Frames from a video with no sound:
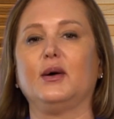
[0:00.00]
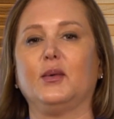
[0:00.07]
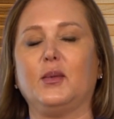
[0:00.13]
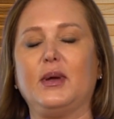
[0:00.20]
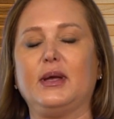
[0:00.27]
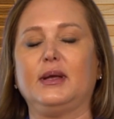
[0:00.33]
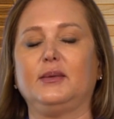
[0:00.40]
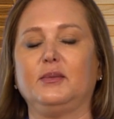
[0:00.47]

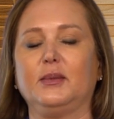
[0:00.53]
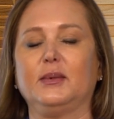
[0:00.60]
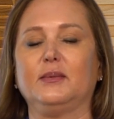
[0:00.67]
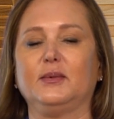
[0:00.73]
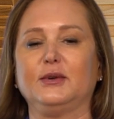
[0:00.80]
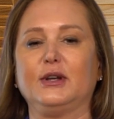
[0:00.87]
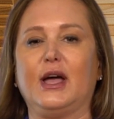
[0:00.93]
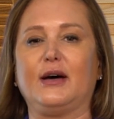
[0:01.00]
we
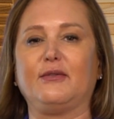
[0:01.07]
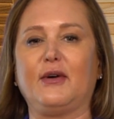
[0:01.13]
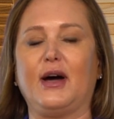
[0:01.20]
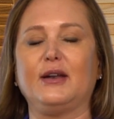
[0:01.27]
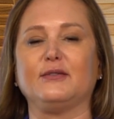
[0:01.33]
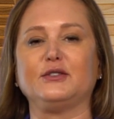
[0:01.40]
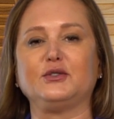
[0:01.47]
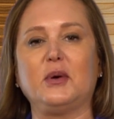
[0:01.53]
have
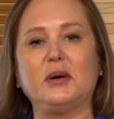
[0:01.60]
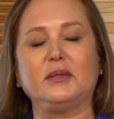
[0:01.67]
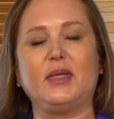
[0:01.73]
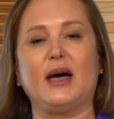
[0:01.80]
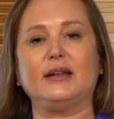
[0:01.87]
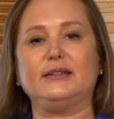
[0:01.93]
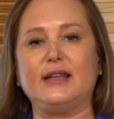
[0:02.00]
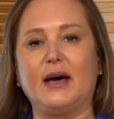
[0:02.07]
kind of shrunk
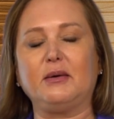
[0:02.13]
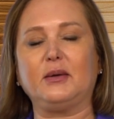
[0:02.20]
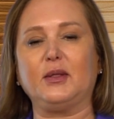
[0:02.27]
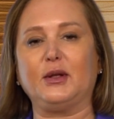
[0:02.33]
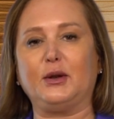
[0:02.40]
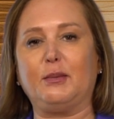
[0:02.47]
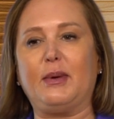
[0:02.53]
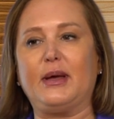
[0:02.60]
that down a
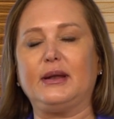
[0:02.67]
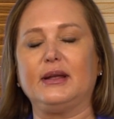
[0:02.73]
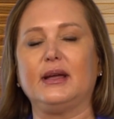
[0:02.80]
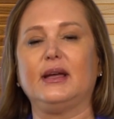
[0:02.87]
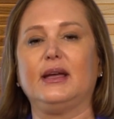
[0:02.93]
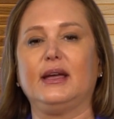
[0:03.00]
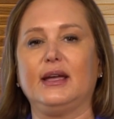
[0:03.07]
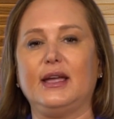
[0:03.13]
little bit
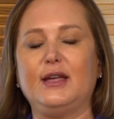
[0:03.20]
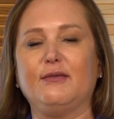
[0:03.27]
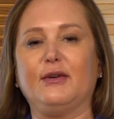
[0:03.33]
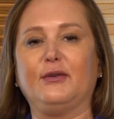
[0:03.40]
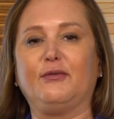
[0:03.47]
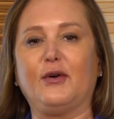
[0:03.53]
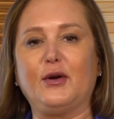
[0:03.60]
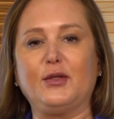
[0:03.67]

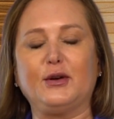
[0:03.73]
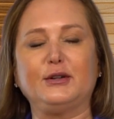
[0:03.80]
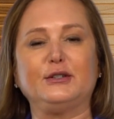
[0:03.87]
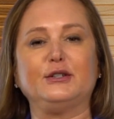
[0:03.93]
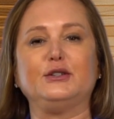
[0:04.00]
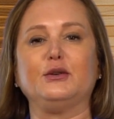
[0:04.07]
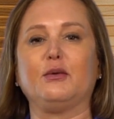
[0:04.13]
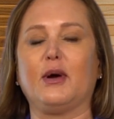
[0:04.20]
even further
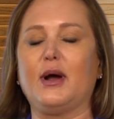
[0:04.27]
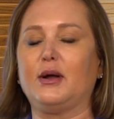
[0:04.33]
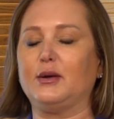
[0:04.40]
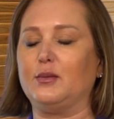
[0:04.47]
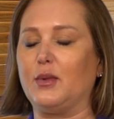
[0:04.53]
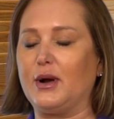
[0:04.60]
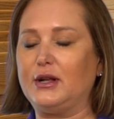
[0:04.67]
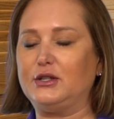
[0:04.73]
to do crown
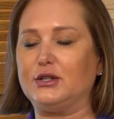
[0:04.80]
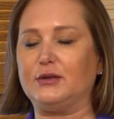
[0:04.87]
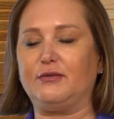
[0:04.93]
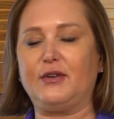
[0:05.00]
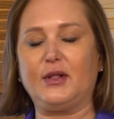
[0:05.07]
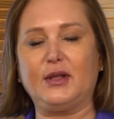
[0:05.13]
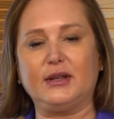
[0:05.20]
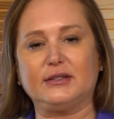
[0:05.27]
and bridge and
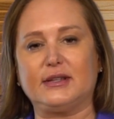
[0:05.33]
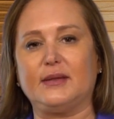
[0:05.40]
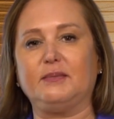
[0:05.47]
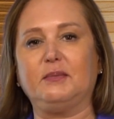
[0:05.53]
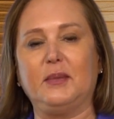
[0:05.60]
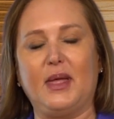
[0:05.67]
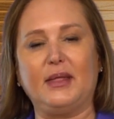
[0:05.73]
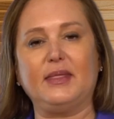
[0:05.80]
fillings,
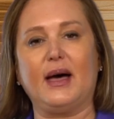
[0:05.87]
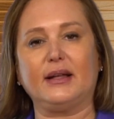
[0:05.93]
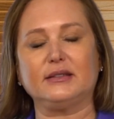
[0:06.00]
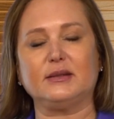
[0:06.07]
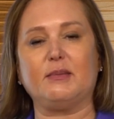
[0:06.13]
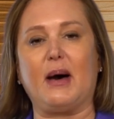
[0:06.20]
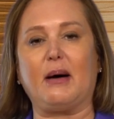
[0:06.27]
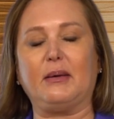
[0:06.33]
and
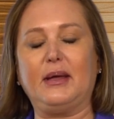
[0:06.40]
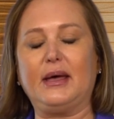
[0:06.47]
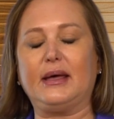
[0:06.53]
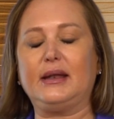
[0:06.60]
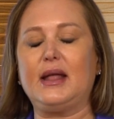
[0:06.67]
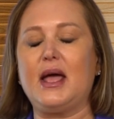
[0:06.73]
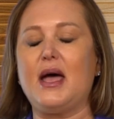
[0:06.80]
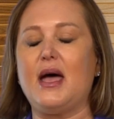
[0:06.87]
that's about
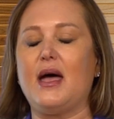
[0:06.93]
it.